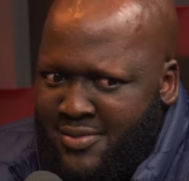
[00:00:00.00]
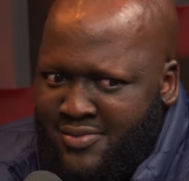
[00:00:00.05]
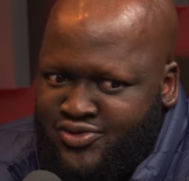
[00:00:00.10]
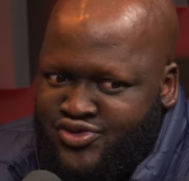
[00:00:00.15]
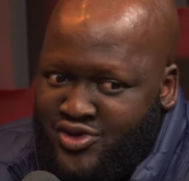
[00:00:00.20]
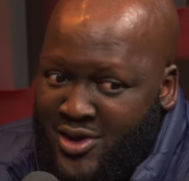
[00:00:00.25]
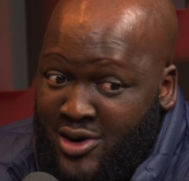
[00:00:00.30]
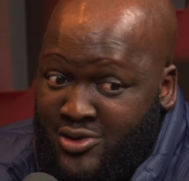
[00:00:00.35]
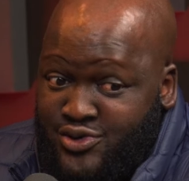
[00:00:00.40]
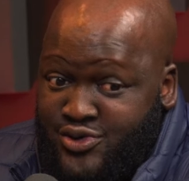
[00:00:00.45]

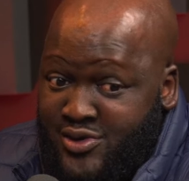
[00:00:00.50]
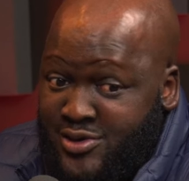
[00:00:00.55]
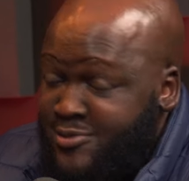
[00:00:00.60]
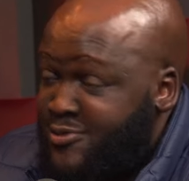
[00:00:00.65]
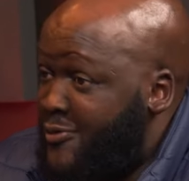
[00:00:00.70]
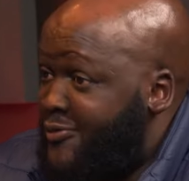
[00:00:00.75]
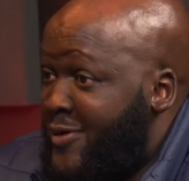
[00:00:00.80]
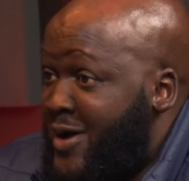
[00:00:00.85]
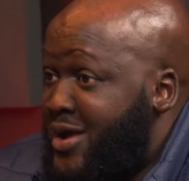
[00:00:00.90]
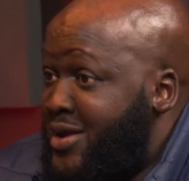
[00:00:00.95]
So I would do it
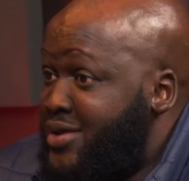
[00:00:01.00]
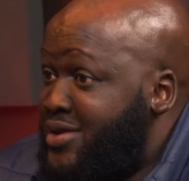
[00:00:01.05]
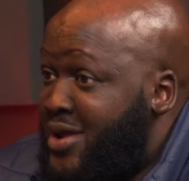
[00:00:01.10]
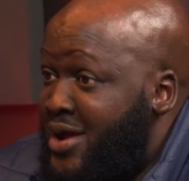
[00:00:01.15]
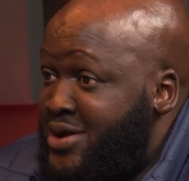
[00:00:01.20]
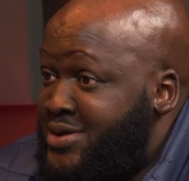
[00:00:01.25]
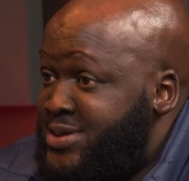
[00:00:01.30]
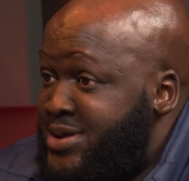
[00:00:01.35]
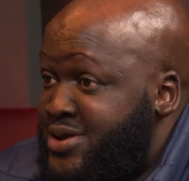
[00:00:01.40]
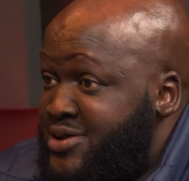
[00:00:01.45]
for fun.
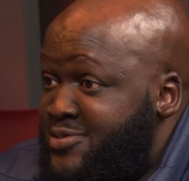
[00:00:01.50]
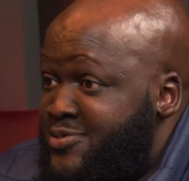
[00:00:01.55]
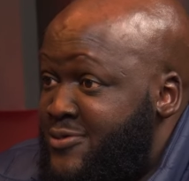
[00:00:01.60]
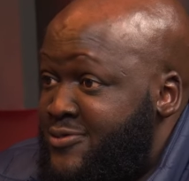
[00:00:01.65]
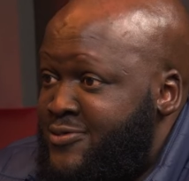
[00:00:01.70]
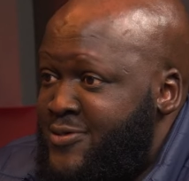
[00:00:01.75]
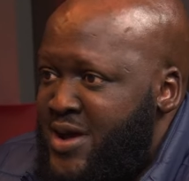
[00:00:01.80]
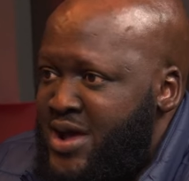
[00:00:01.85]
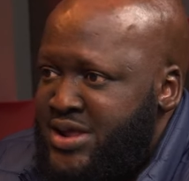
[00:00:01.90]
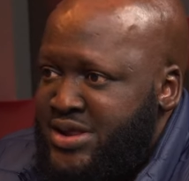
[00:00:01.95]
I did it for
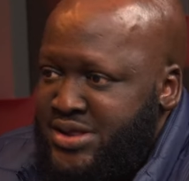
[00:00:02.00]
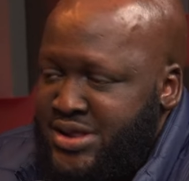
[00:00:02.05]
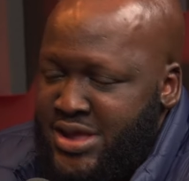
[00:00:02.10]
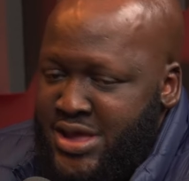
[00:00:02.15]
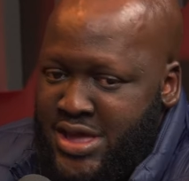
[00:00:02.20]
fun.